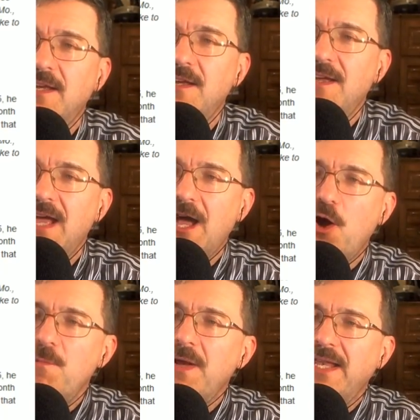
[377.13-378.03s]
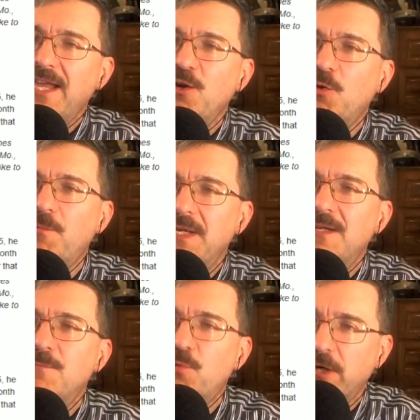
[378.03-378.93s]
I hope my letter will be
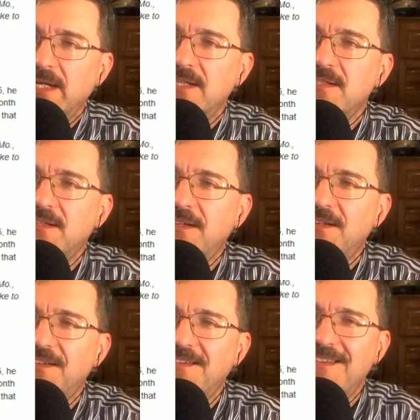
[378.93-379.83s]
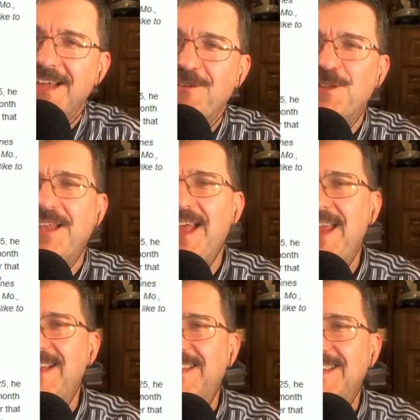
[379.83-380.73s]
in print. I would
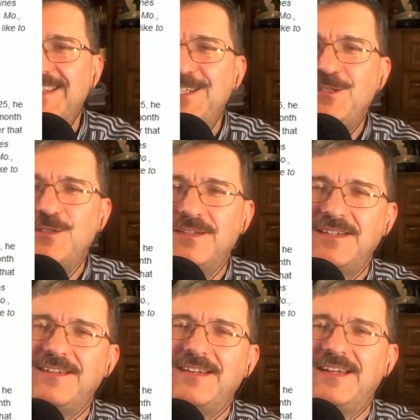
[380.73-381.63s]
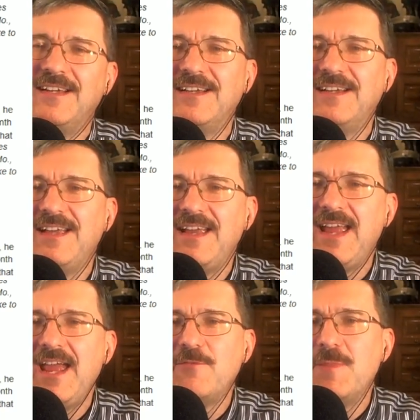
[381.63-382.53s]
like to
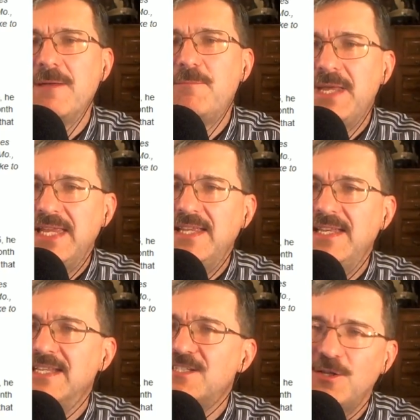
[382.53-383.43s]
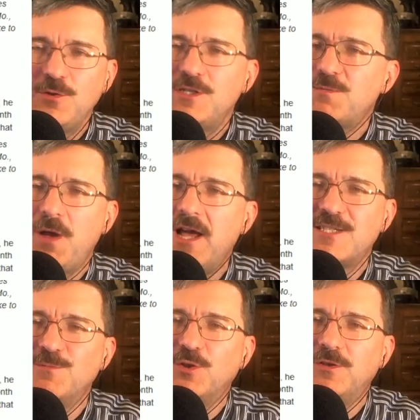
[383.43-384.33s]
have my pen as soon as
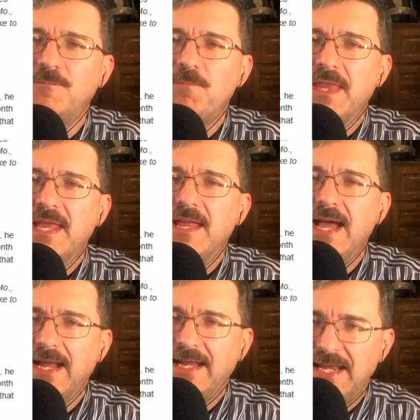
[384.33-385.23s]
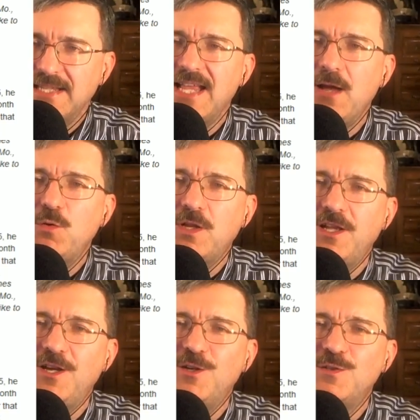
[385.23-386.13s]
possible. I guess I will
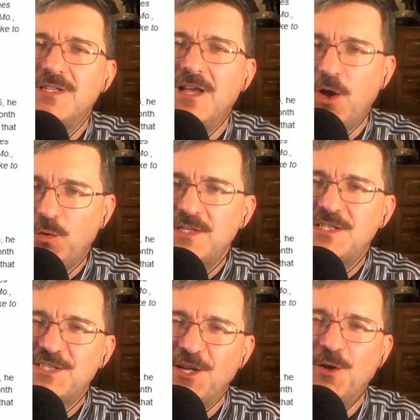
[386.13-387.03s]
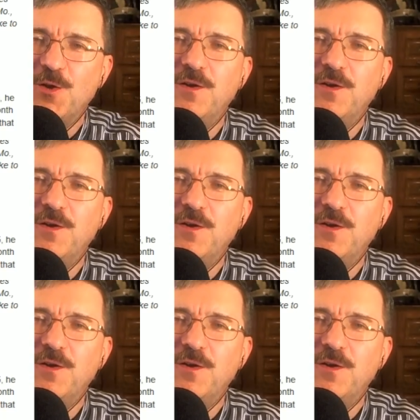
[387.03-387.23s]
close Olan Soule.